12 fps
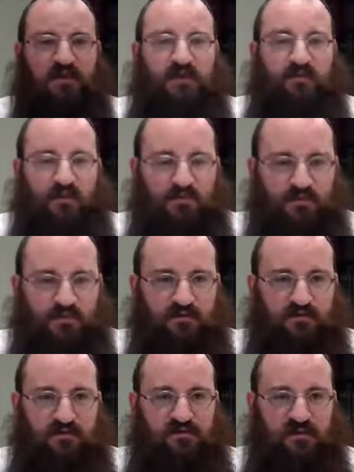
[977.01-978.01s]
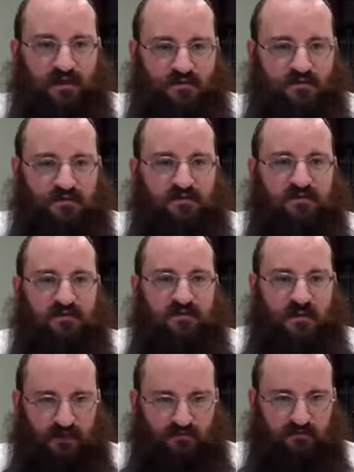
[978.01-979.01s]
emotional response
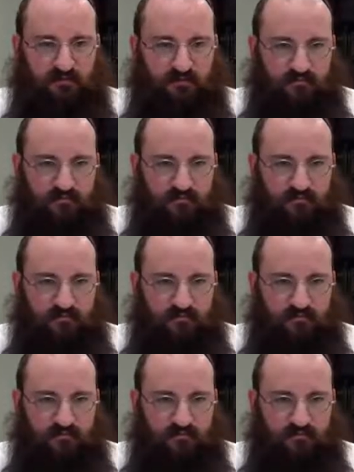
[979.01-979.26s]
after.